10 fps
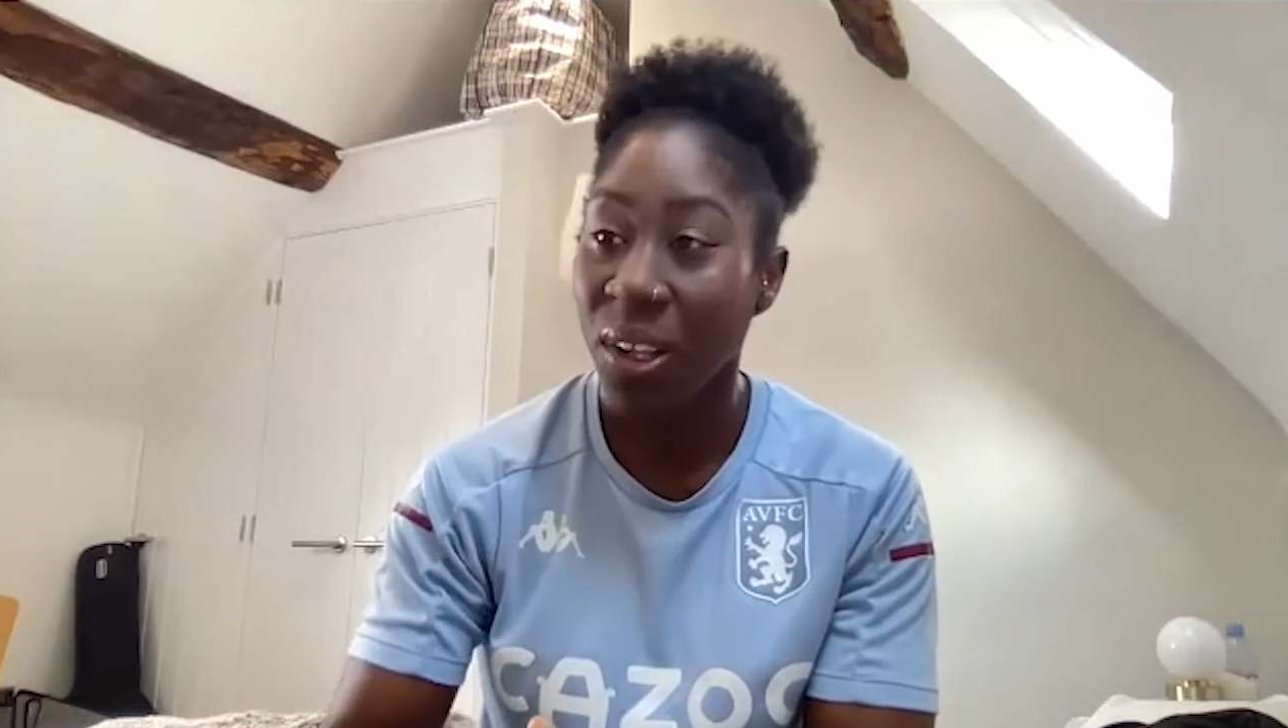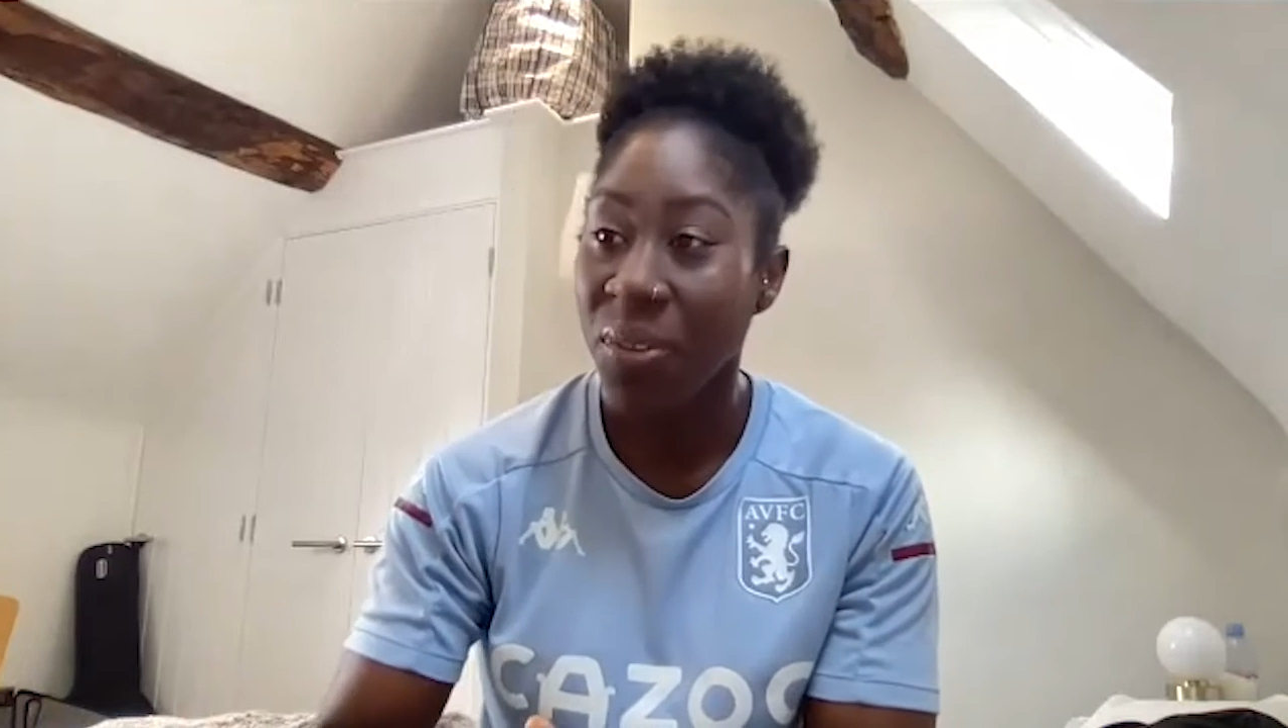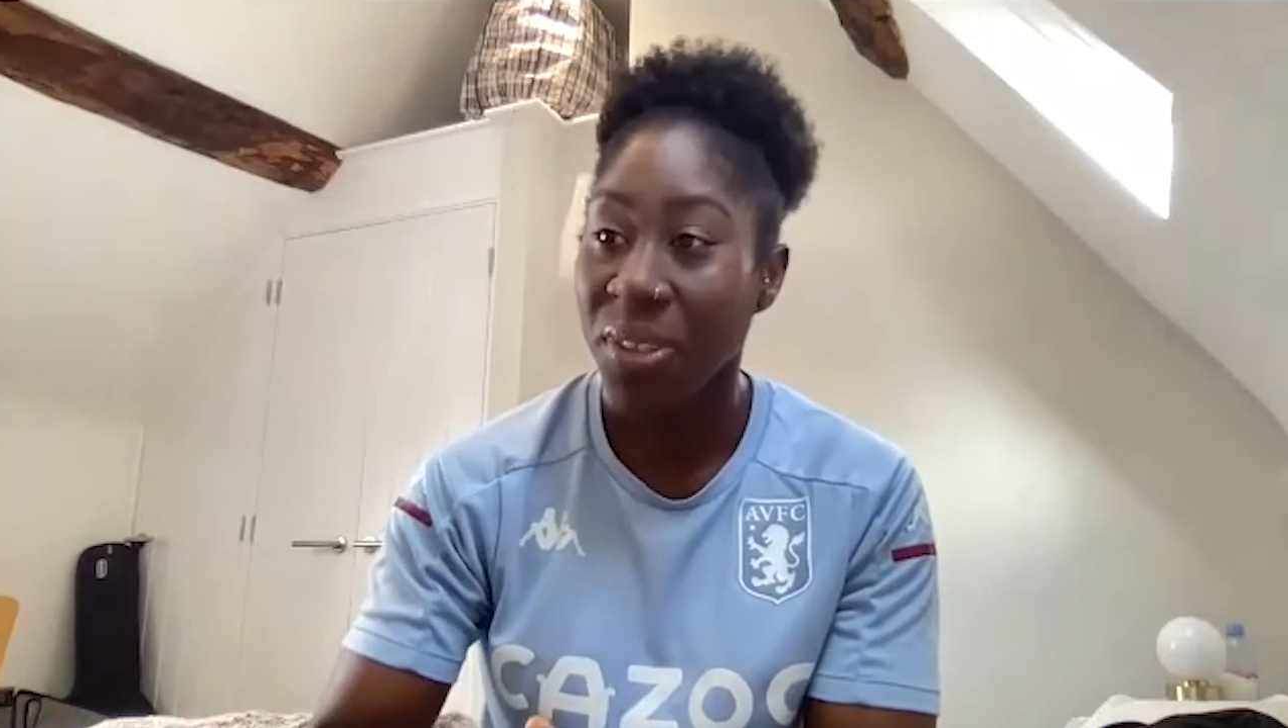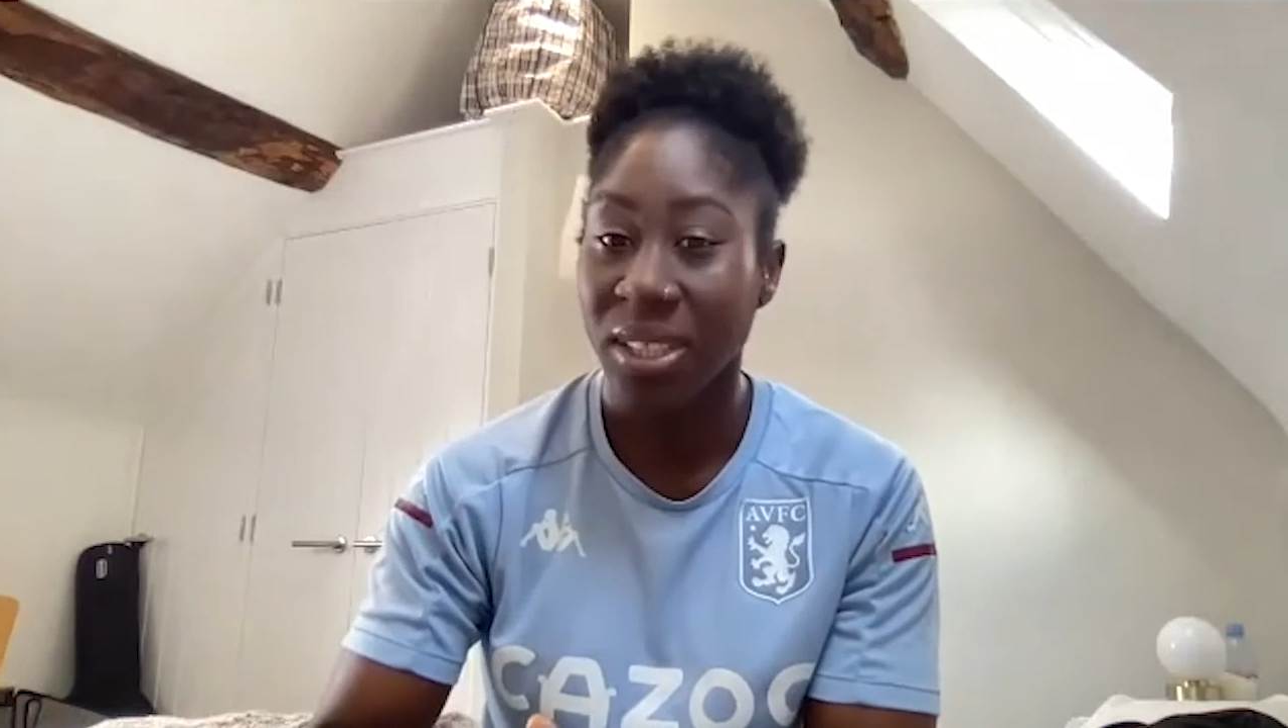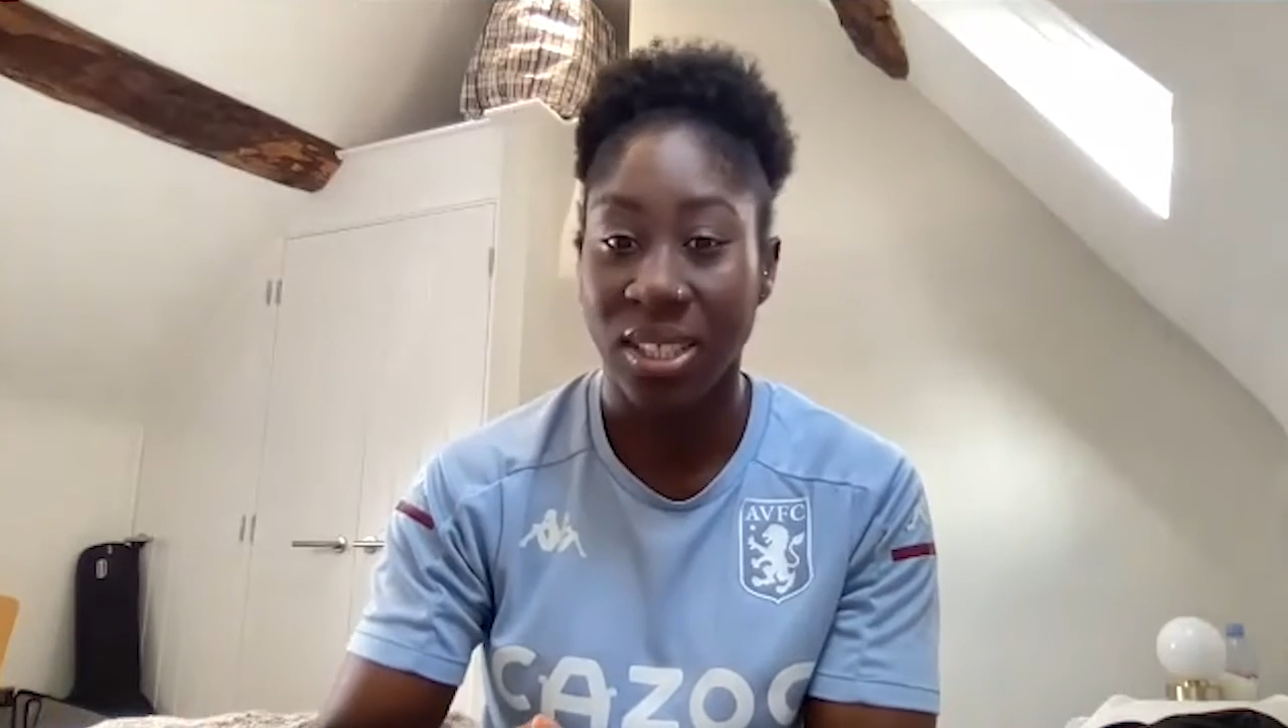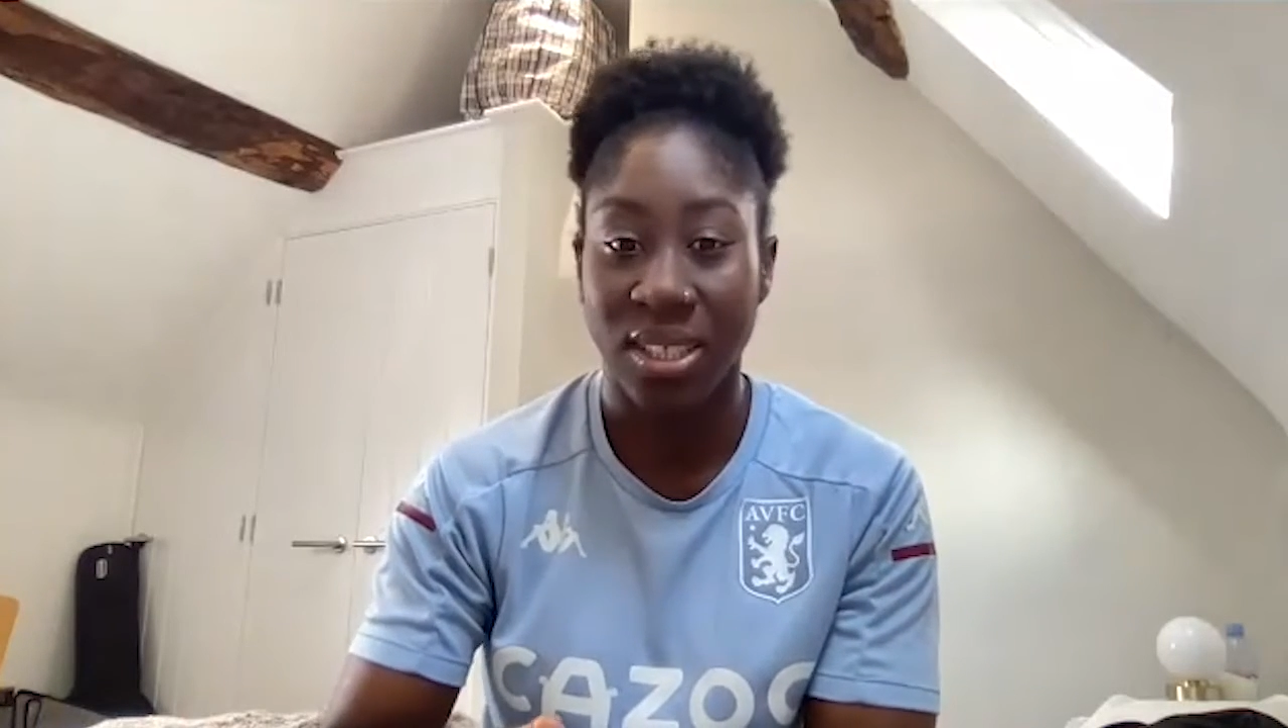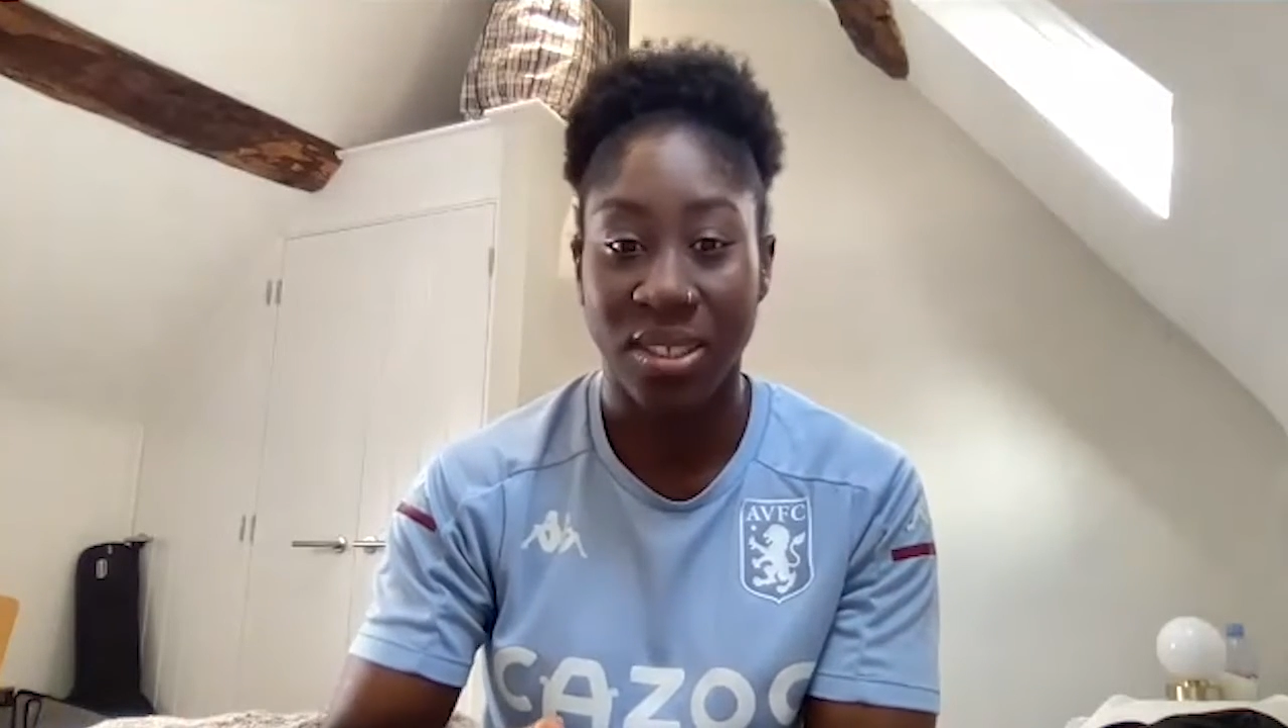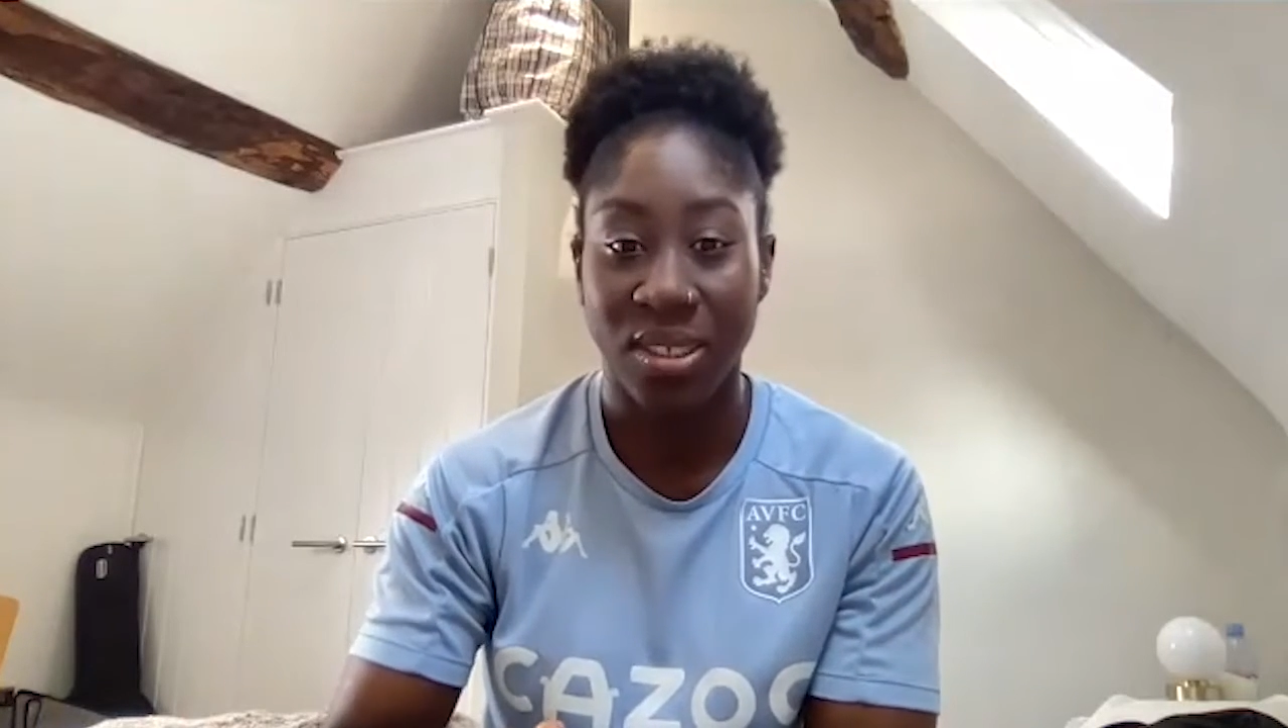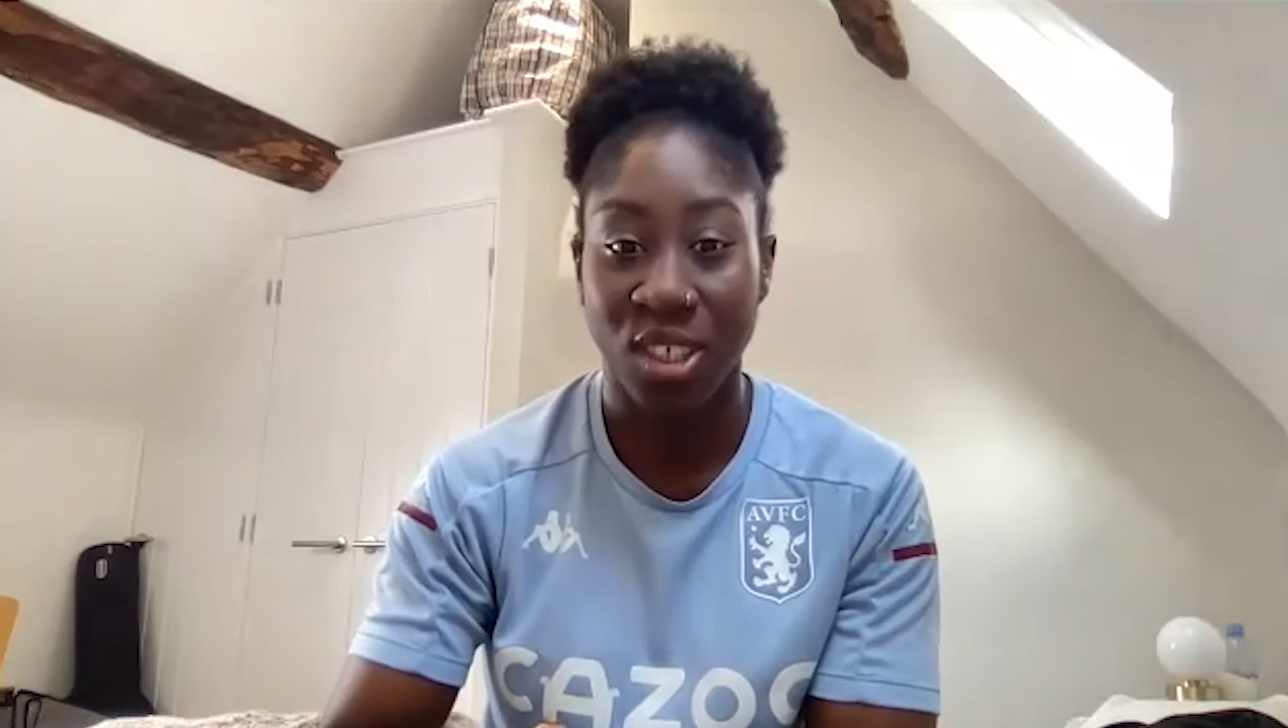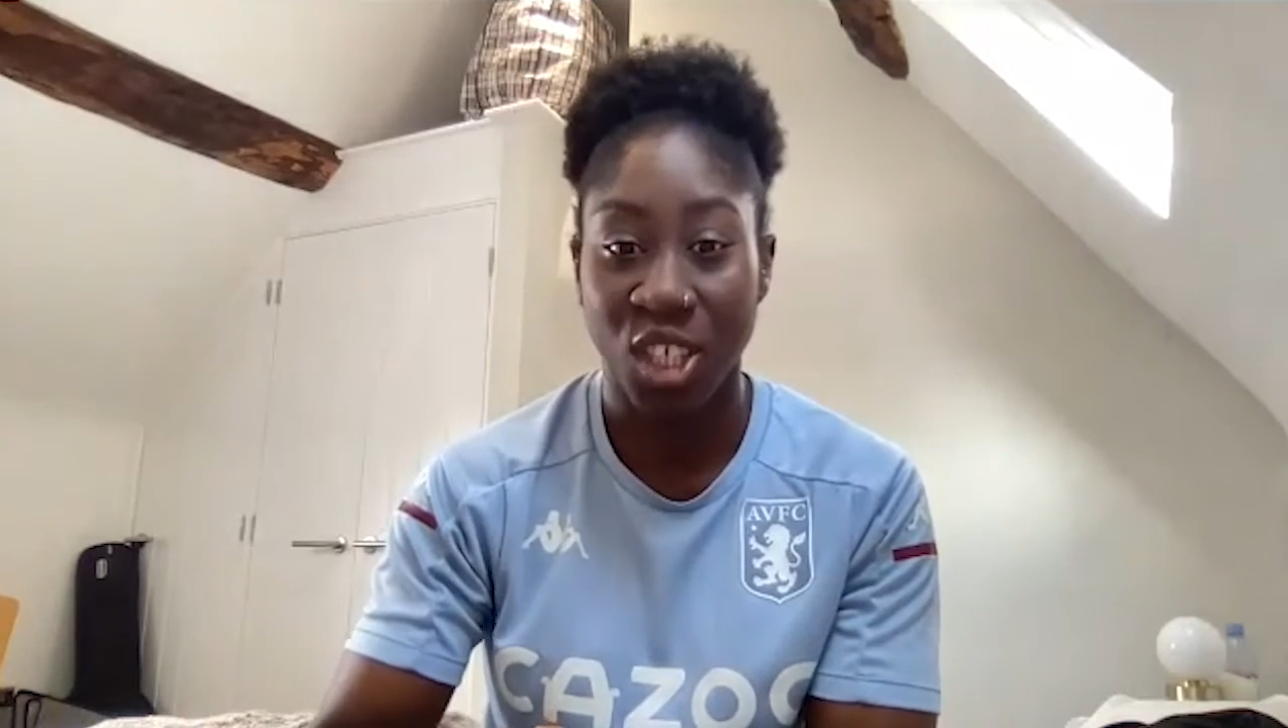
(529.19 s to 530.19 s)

this is the